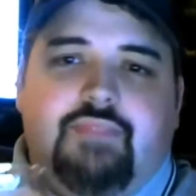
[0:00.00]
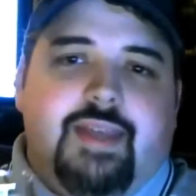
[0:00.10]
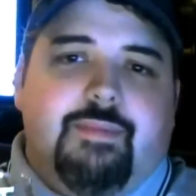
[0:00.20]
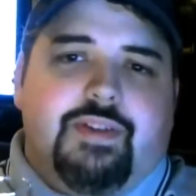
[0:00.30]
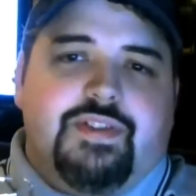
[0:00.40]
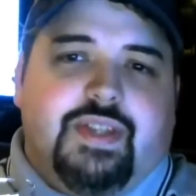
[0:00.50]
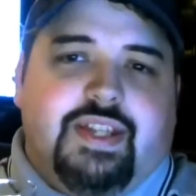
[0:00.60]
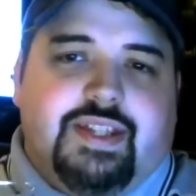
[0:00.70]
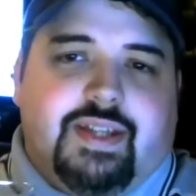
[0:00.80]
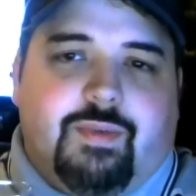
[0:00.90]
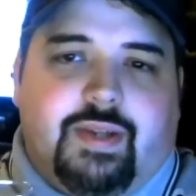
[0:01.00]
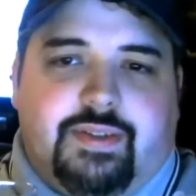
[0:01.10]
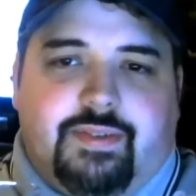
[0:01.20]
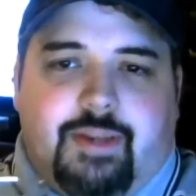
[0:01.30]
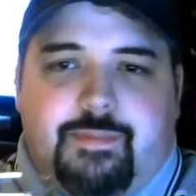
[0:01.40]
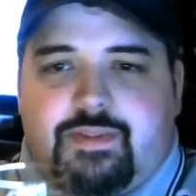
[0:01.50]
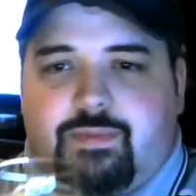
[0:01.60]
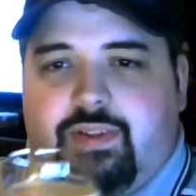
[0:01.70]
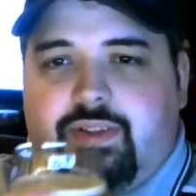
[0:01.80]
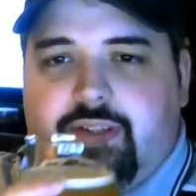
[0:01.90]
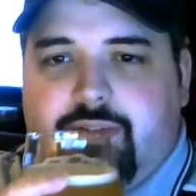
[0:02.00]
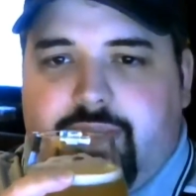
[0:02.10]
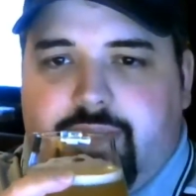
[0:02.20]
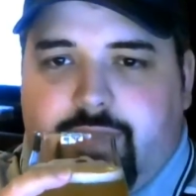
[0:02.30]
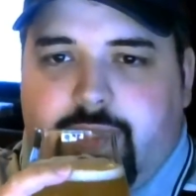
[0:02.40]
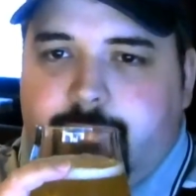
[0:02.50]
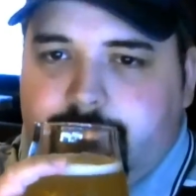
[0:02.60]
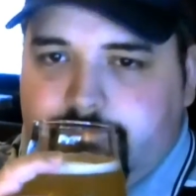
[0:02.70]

I'm also getting that white grape as well, that green grape.